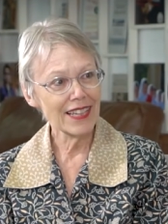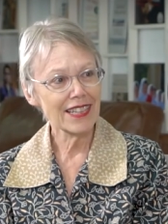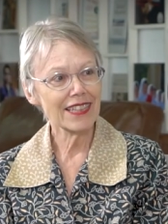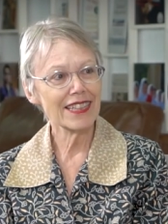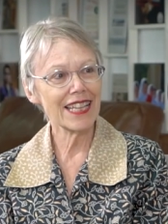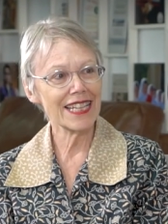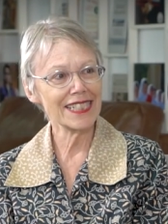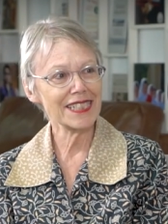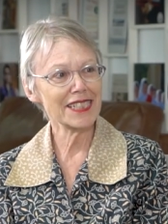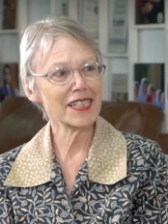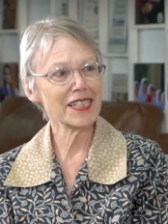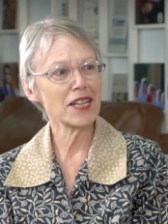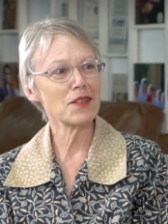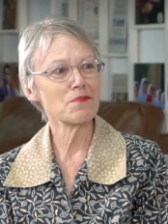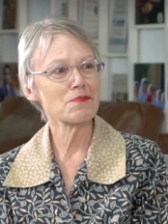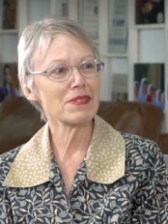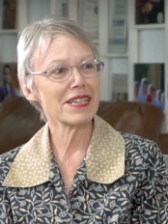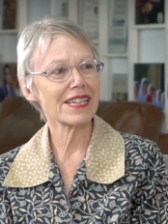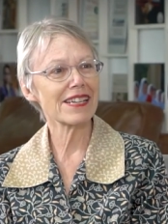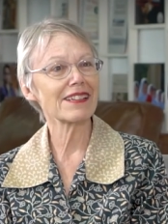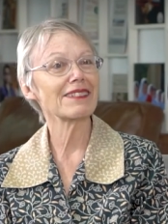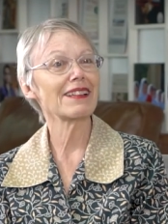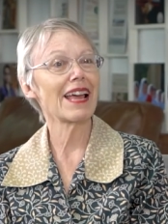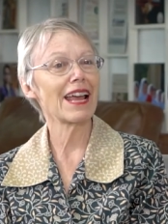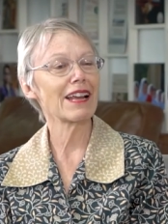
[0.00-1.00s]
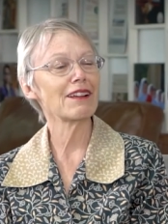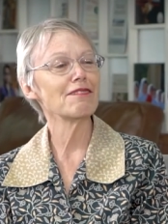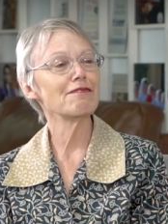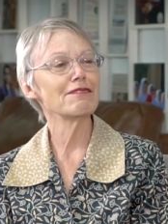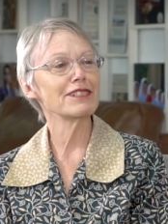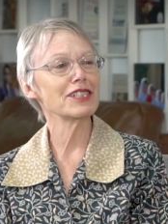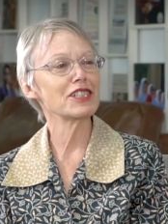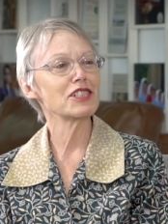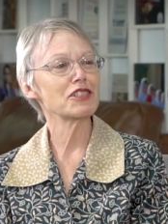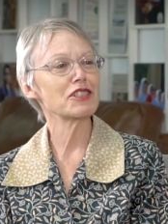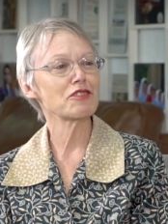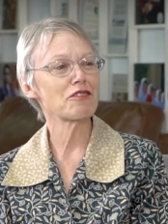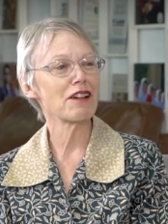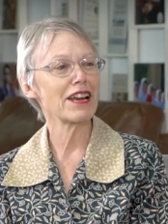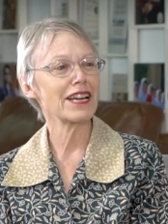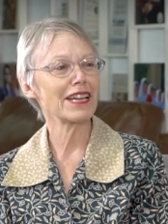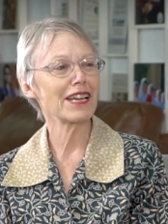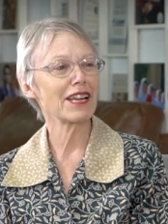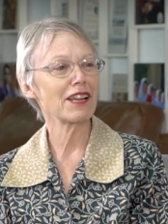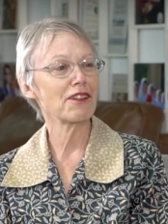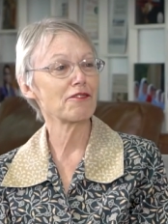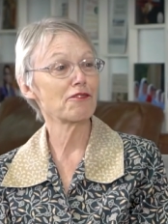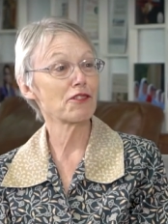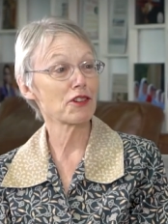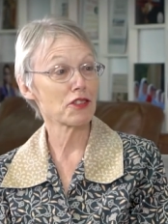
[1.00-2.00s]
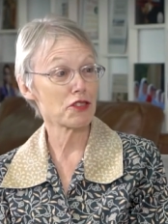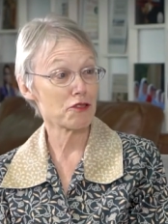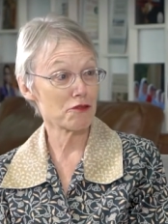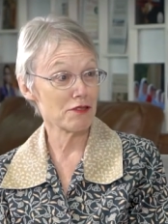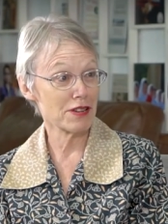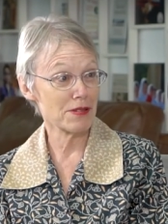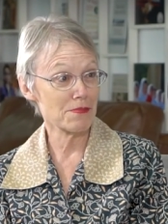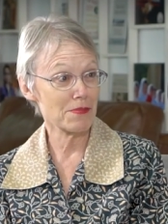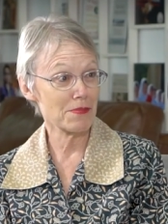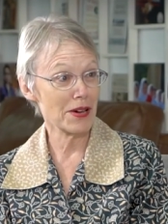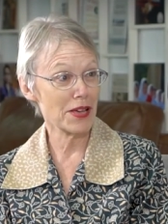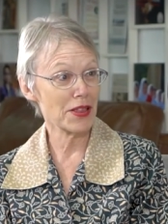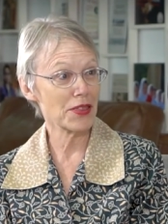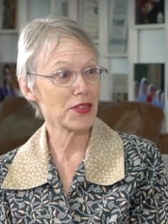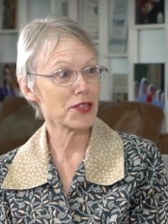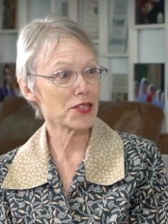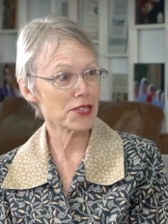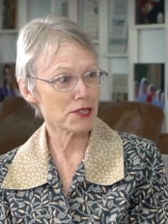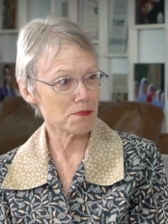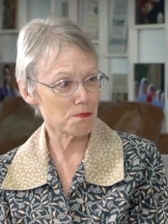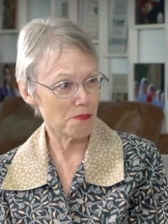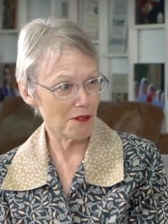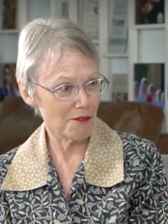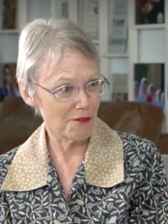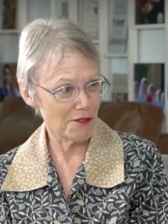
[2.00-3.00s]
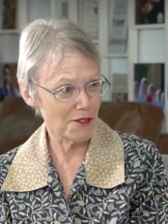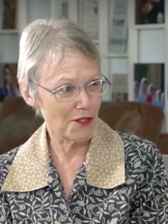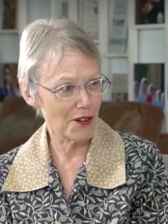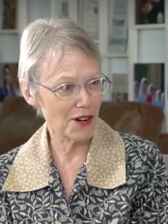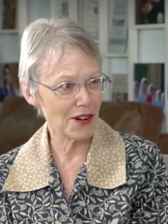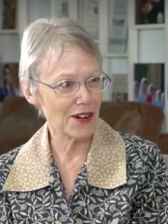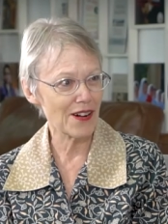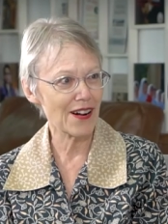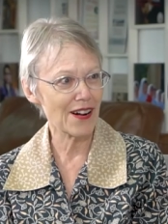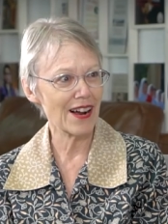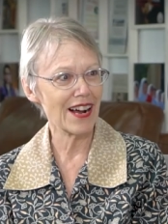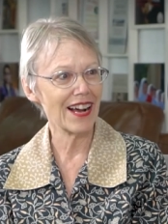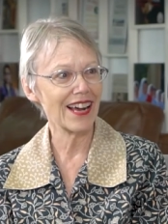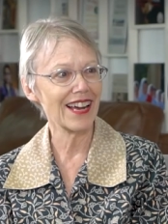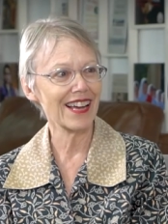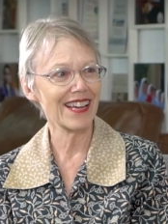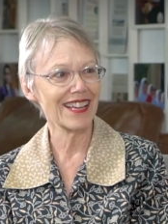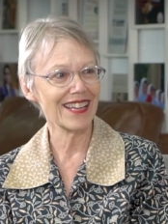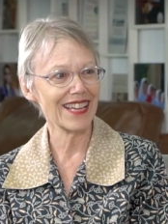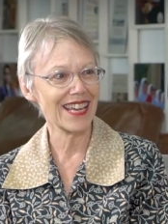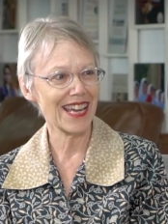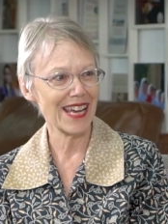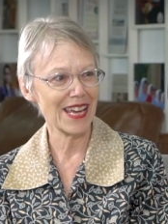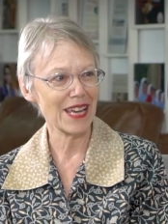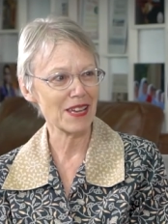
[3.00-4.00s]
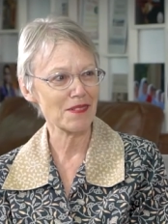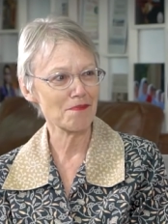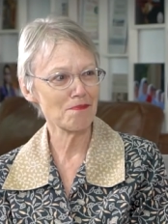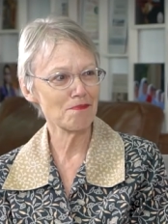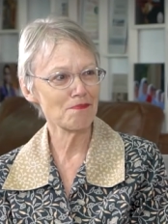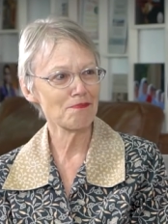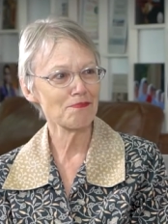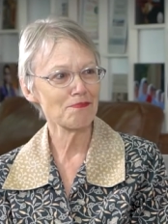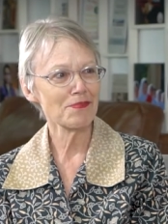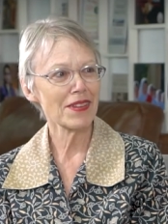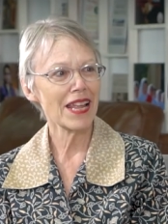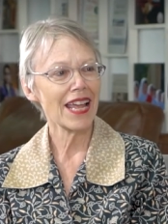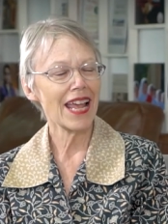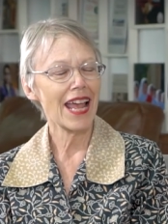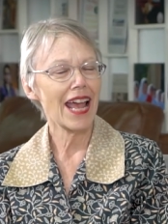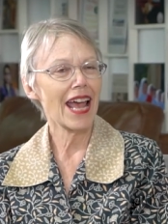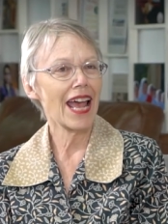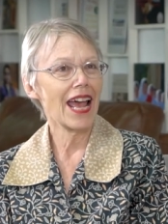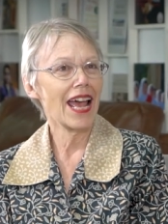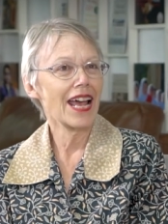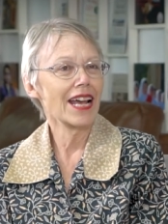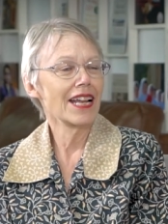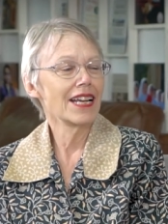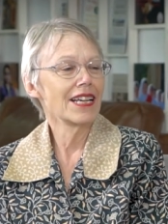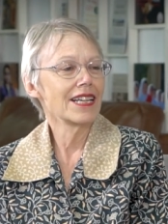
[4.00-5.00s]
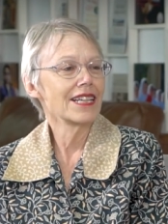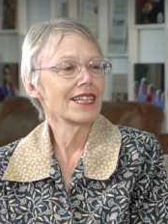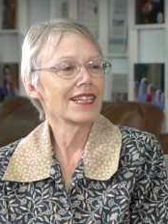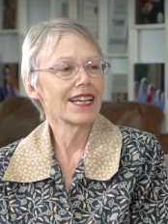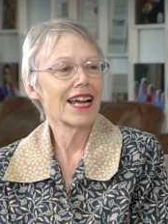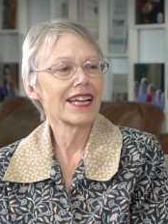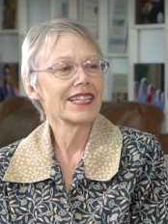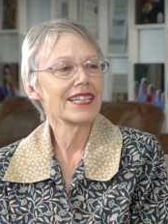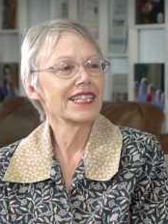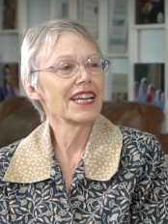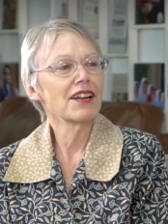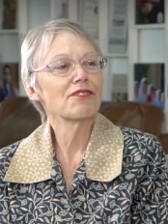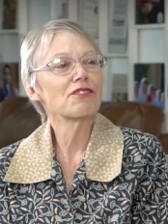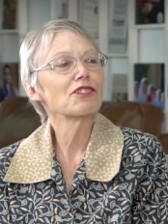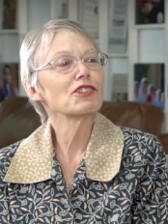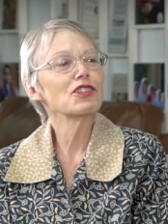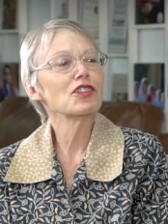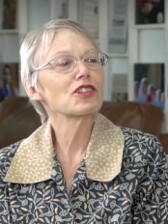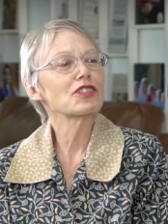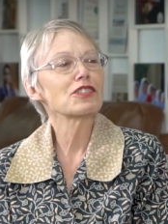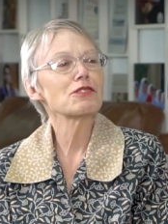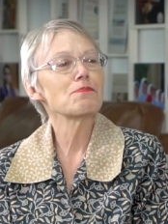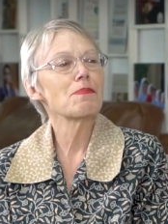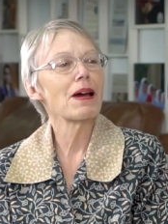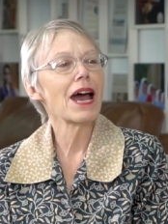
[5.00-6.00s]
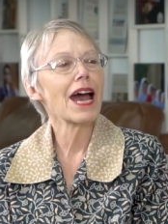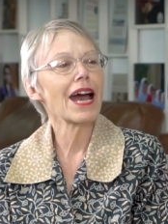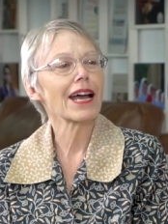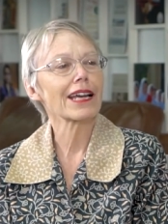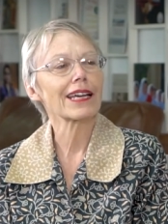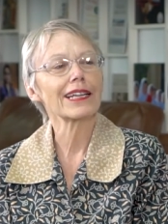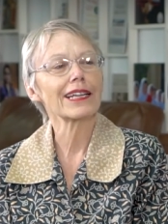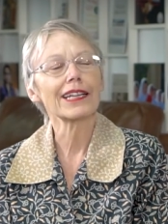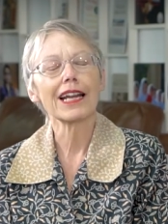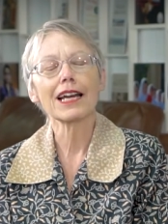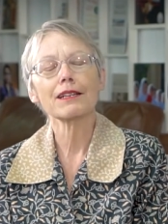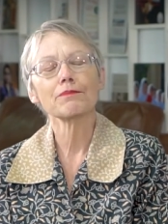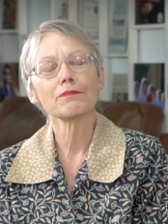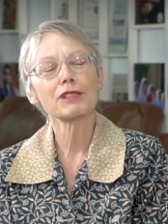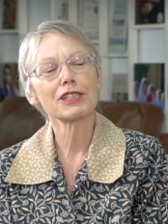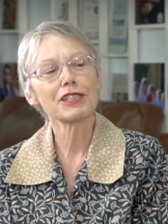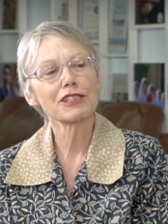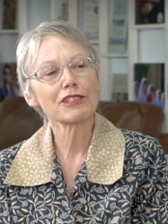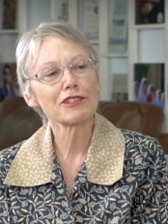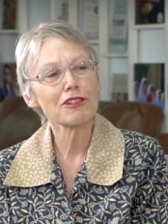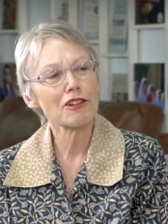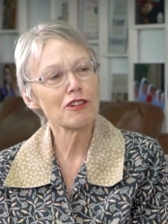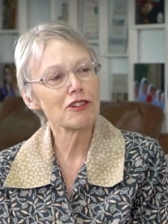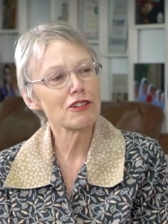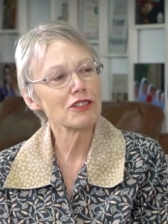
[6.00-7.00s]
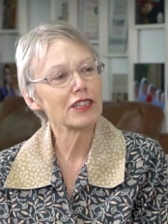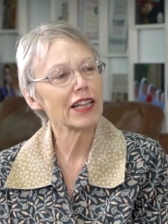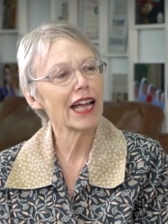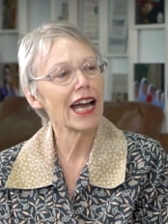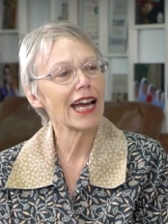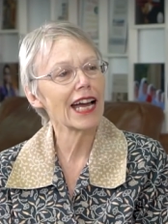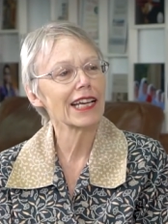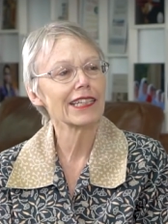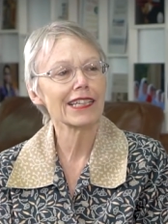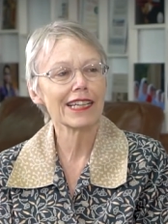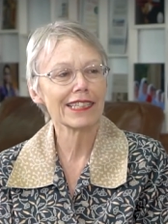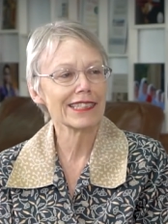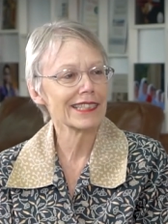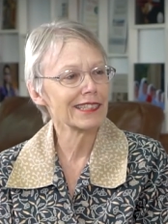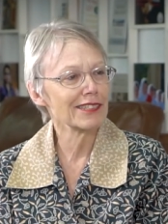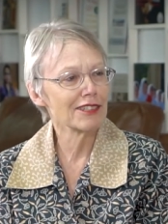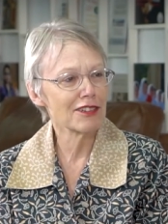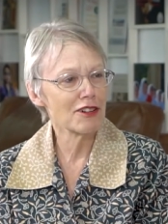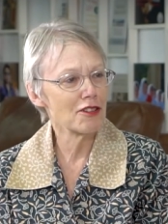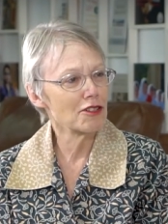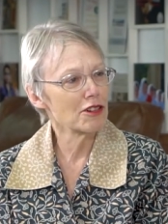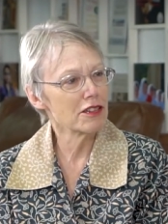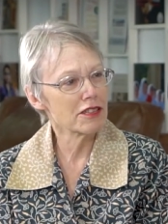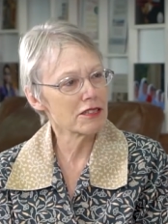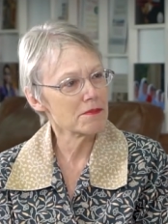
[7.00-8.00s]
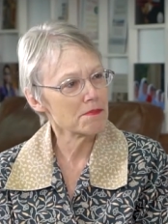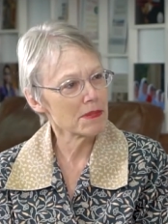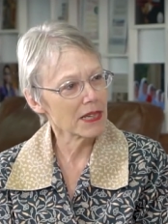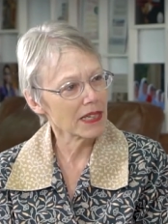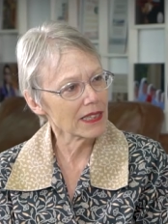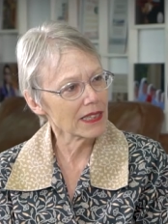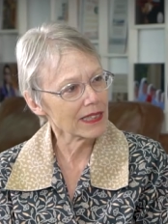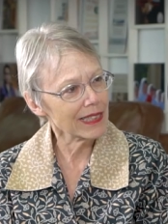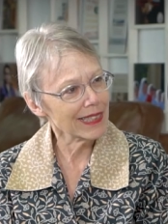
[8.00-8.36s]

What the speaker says: They sent me to language training for 3 months before I came, and I never looked back, and I'm so glad I didn't go to the Middle